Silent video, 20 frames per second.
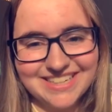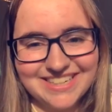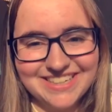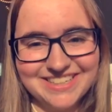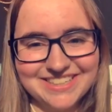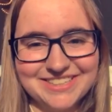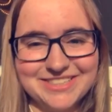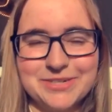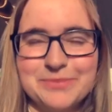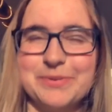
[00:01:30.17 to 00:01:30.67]

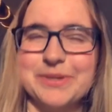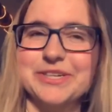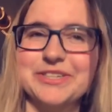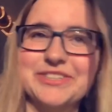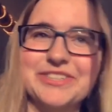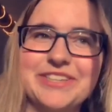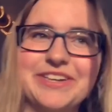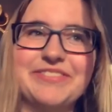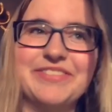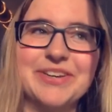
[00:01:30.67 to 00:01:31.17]
is to put
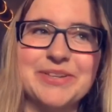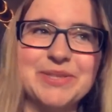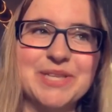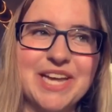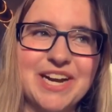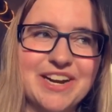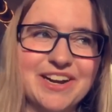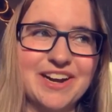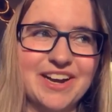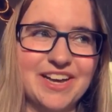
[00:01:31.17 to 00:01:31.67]
yourself out
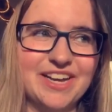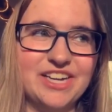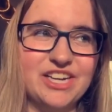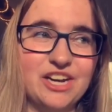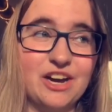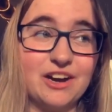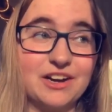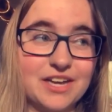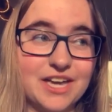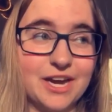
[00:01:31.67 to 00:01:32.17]
there and
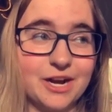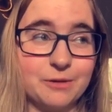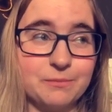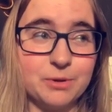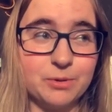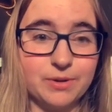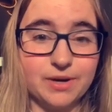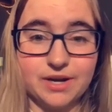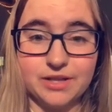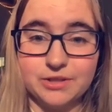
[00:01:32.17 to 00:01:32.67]
not care
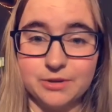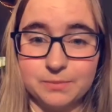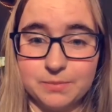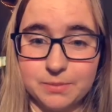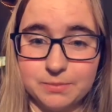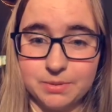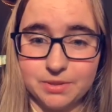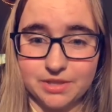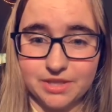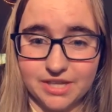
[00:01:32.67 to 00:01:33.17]
about what other
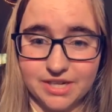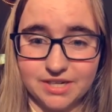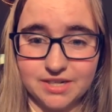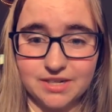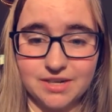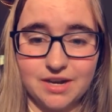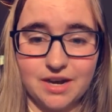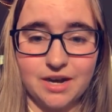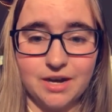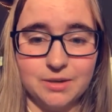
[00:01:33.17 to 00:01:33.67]
people think.
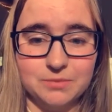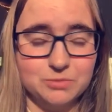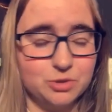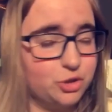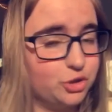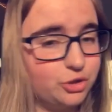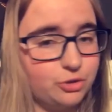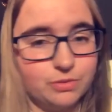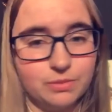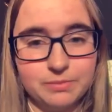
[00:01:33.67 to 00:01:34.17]
Um,
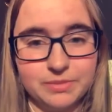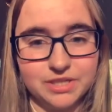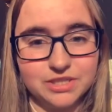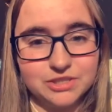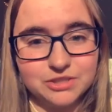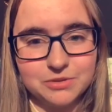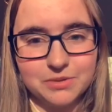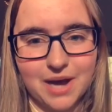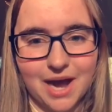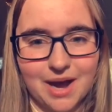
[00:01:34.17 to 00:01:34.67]
just do what
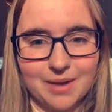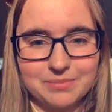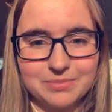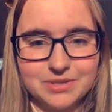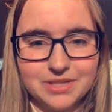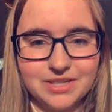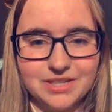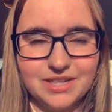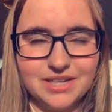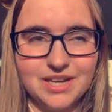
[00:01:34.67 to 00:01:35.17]
makes you
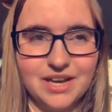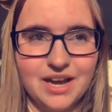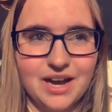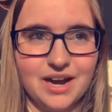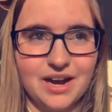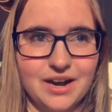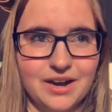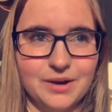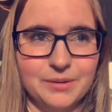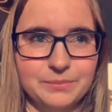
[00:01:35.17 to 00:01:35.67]
happy,
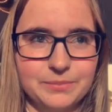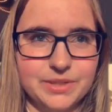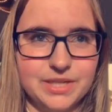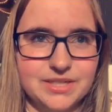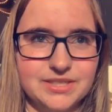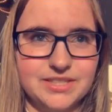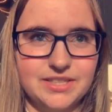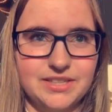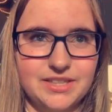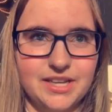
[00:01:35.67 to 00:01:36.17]
because
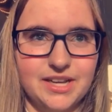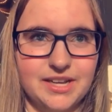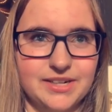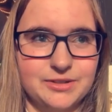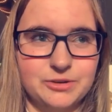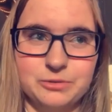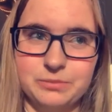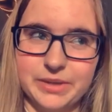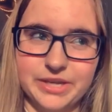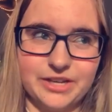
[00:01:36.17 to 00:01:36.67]
um, in the end,
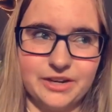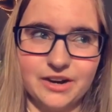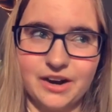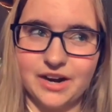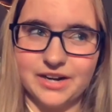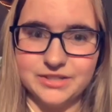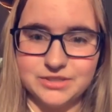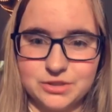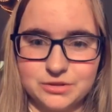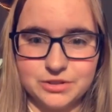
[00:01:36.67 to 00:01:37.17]
it will make your
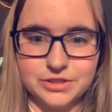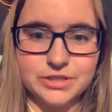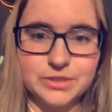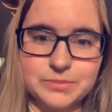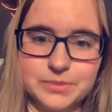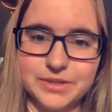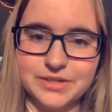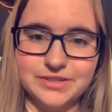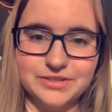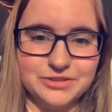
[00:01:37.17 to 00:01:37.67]
high school
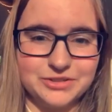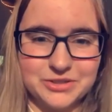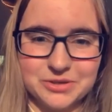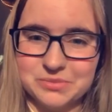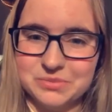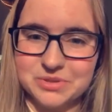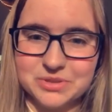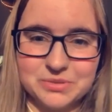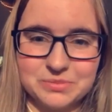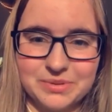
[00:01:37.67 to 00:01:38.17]
experience so
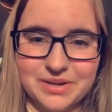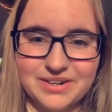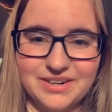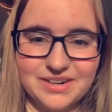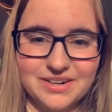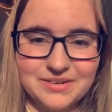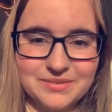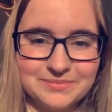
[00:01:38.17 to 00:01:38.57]
much better.